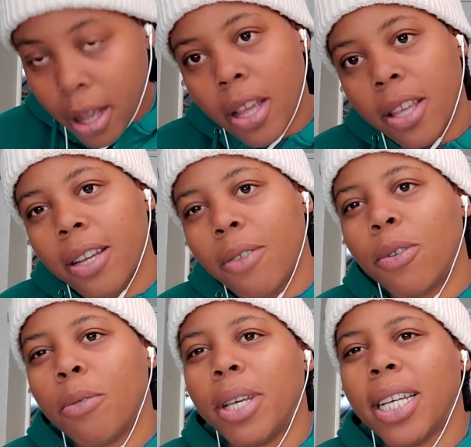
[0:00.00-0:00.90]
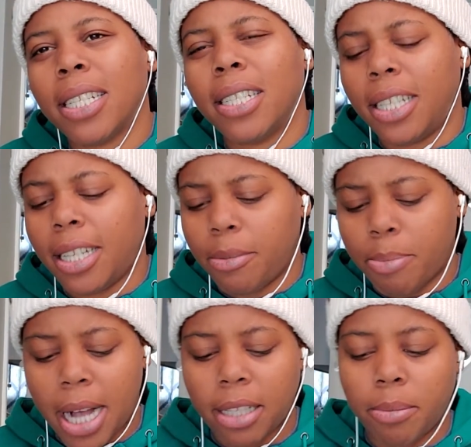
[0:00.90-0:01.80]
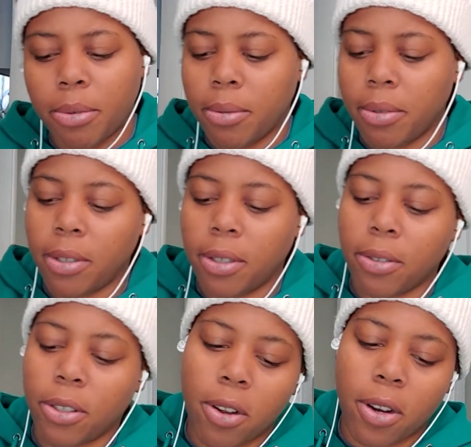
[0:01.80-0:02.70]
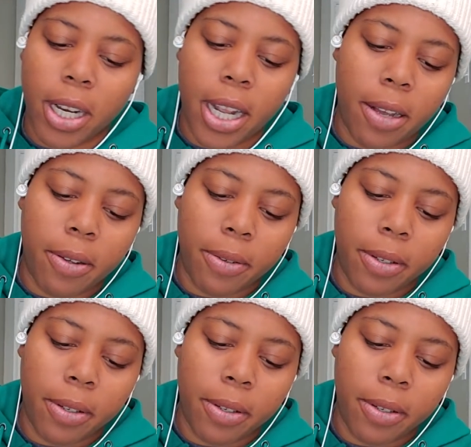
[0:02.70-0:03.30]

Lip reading: you're gonna want to be as legit as possible, you know, starting out.